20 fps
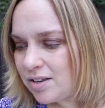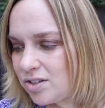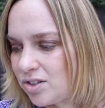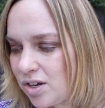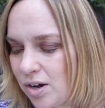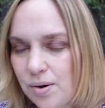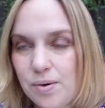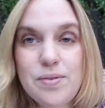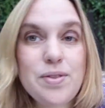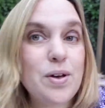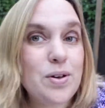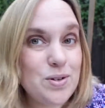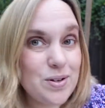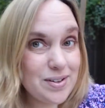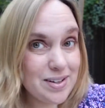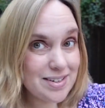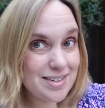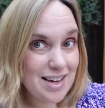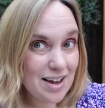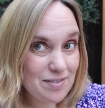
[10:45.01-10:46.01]
So those are
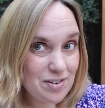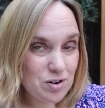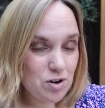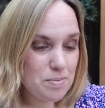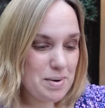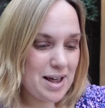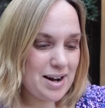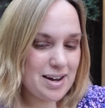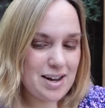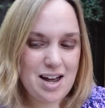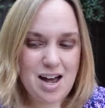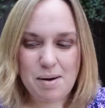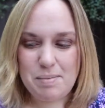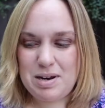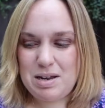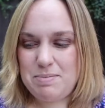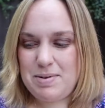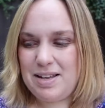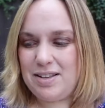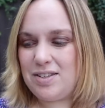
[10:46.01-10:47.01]
the 7 romantic
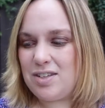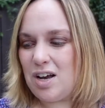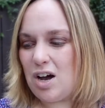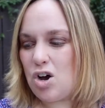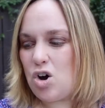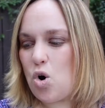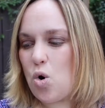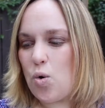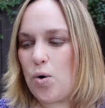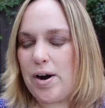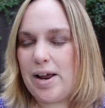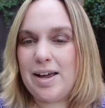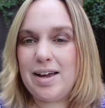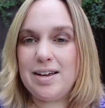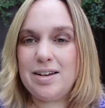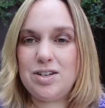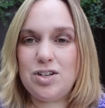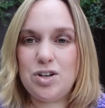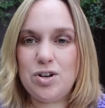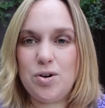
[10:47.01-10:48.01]
comedy beats according
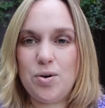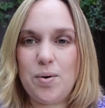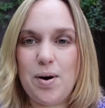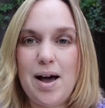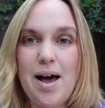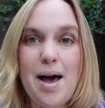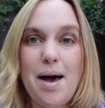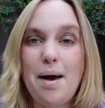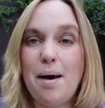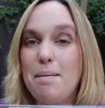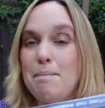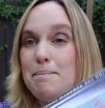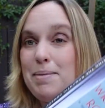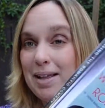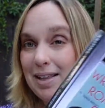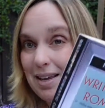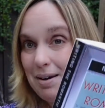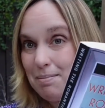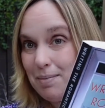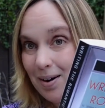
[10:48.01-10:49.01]
to
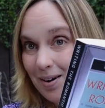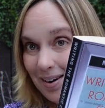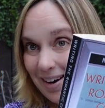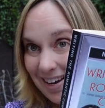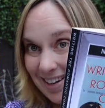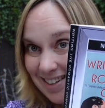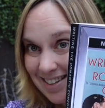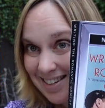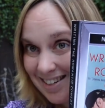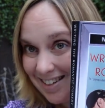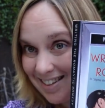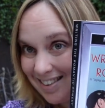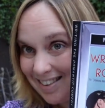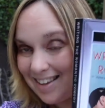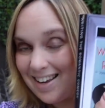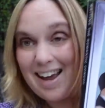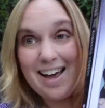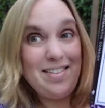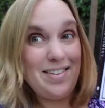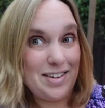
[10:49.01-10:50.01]
Billy Mernit
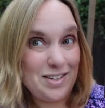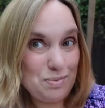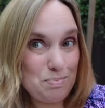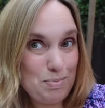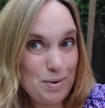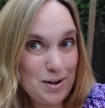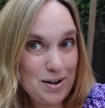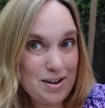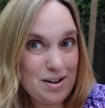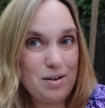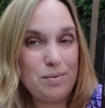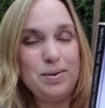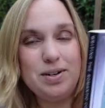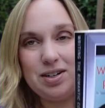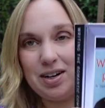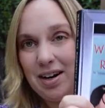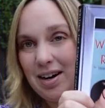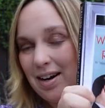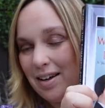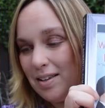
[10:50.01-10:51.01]
and this book,
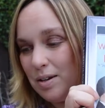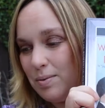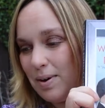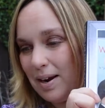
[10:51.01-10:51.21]
which I highly